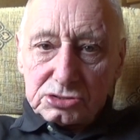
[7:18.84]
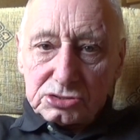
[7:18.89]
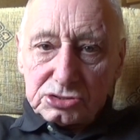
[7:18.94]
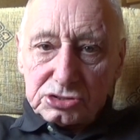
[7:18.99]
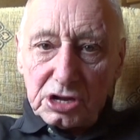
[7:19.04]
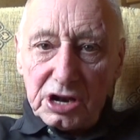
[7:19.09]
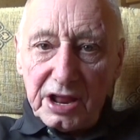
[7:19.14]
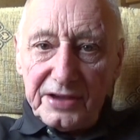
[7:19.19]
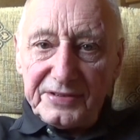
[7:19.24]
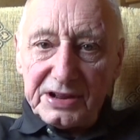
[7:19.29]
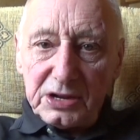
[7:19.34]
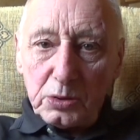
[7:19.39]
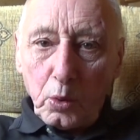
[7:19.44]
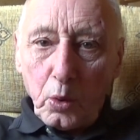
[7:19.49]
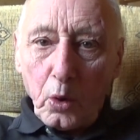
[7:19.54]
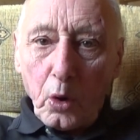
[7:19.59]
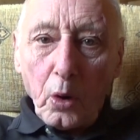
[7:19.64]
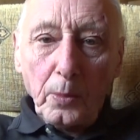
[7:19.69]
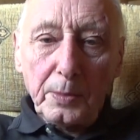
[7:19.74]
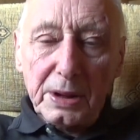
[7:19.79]
to live in a
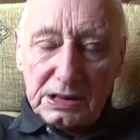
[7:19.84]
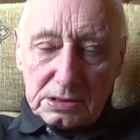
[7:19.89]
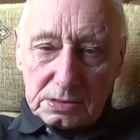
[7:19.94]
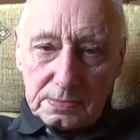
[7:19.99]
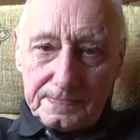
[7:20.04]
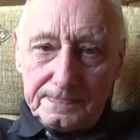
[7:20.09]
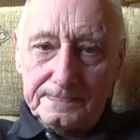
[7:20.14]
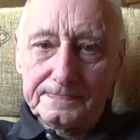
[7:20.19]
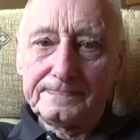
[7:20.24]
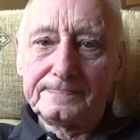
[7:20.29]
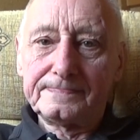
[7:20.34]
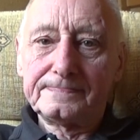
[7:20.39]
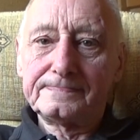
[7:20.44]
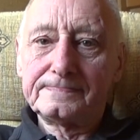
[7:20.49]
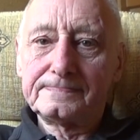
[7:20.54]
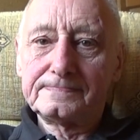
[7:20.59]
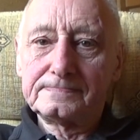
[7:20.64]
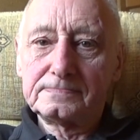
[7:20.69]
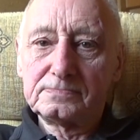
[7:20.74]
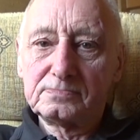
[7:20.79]
walk mill.
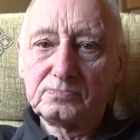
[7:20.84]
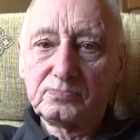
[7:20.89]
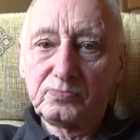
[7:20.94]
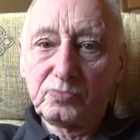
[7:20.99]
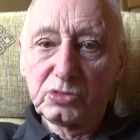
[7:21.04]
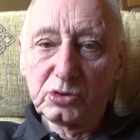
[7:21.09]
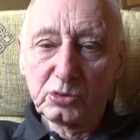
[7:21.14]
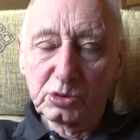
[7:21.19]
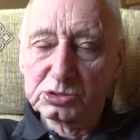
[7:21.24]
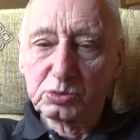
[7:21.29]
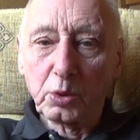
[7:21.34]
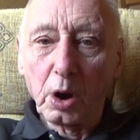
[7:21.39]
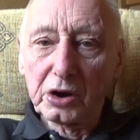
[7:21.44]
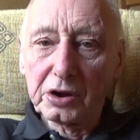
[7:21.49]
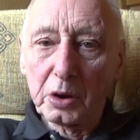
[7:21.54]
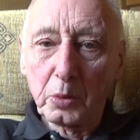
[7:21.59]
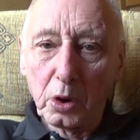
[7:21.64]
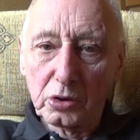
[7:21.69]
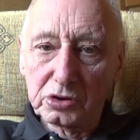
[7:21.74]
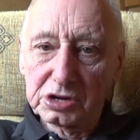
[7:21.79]
There was one I
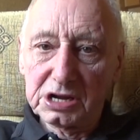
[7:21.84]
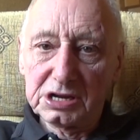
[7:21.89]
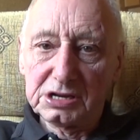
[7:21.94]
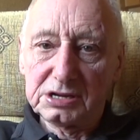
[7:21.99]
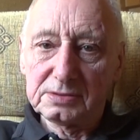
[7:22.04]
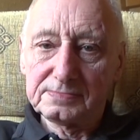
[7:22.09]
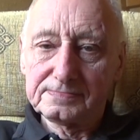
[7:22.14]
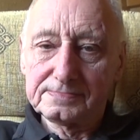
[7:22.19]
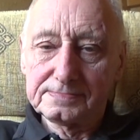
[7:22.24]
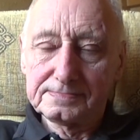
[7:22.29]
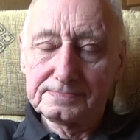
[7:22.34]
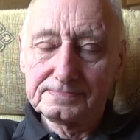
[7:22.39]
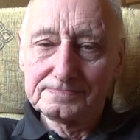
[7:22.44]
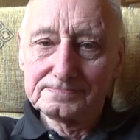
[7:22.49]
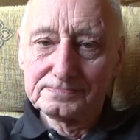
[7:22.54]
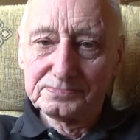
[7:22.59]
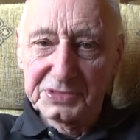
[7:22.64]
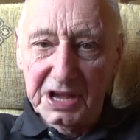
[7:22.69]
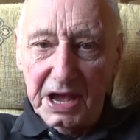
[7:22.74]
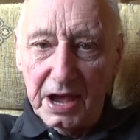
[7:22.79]
wanted.
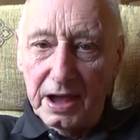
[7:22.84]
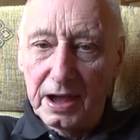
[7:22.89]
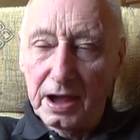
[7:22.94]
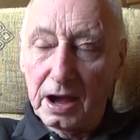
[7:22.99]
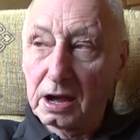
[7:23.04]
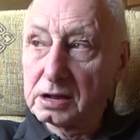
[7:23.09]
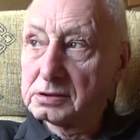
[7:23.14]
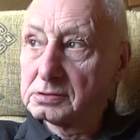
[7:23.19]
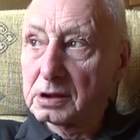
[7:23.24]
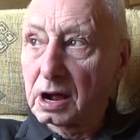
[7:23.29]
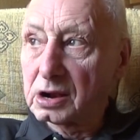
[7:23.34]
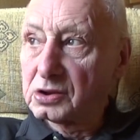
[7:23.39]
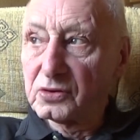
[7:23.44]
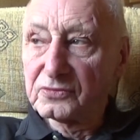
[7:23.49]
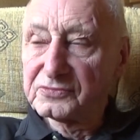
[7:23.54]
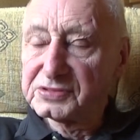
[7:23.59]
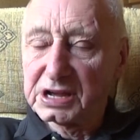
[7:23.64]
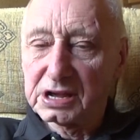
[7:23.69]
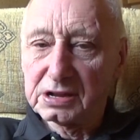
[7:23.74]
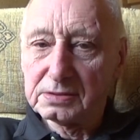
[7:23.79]
Yeah, I
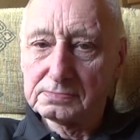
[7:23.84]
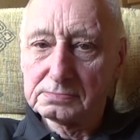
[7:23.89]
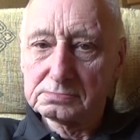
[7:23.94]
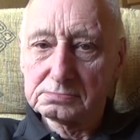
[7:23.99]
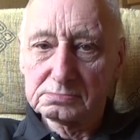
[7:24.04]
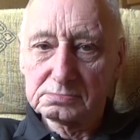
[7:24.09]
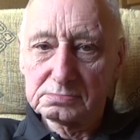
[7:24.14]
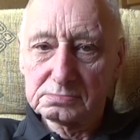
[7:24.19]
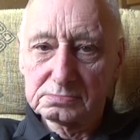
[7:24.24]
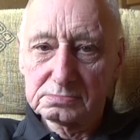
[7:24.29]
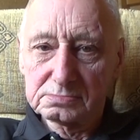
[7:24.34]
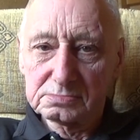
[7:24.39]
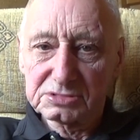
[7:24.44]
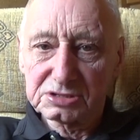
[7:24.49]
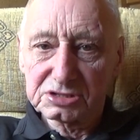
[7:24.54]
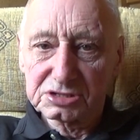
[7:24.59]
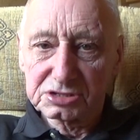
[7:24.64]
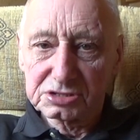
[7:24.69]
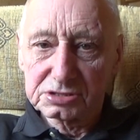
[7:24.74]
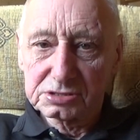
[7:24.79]
loved it.
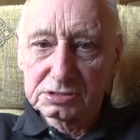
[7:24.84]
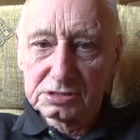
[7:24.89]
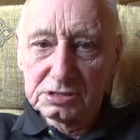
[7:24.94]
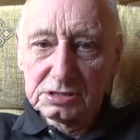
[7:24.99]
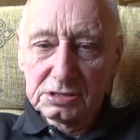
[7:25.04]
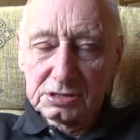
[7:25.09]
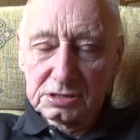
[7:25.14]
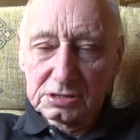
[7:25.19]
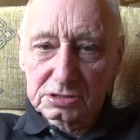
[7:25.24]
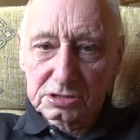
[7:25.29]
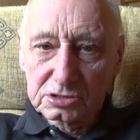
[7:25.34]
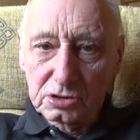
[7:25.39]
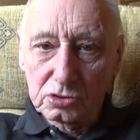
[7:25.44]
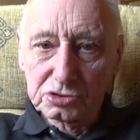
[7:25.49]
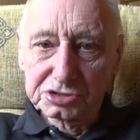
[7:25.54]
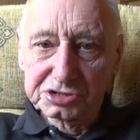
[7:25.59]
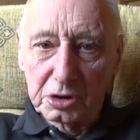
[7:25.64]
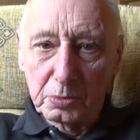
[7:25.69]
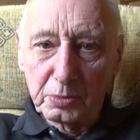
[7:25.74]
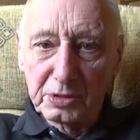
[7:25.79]
Called
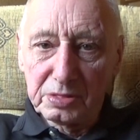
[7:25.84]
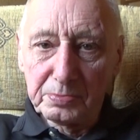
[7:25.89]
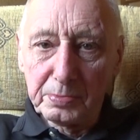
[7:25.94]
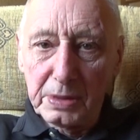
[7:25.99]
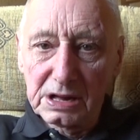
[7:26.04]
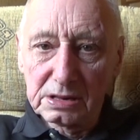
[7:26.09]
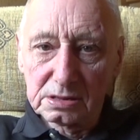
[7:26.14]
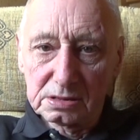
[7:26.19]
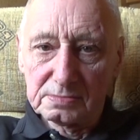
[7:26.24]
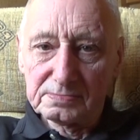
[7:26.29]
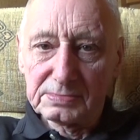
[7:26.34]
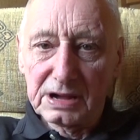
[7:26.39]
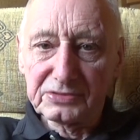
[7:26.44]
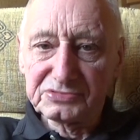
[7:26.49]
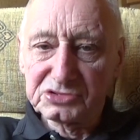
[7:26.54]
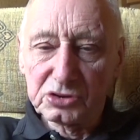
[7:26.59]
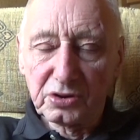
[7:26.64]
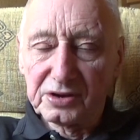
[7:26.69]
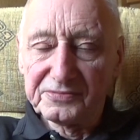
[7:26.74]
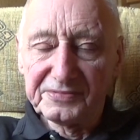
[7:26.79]
Sopwith Mill. I've
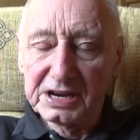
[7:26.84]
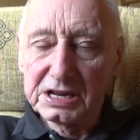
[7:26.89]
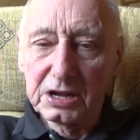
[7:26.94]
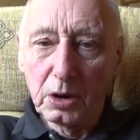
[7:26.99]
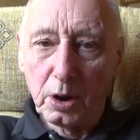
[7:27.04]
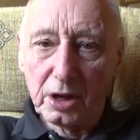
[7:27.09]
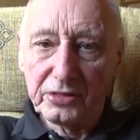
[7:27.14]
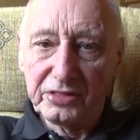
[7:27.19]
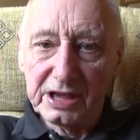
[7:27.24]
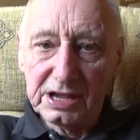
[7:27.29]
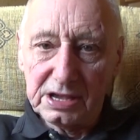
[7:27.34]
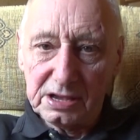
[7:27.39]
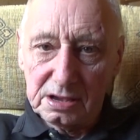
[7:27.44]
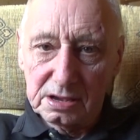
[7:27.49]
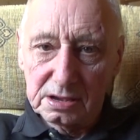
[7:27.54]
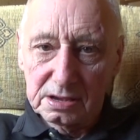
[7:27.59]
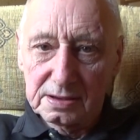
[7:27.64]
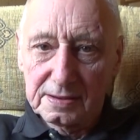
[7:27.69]
done a video, I think.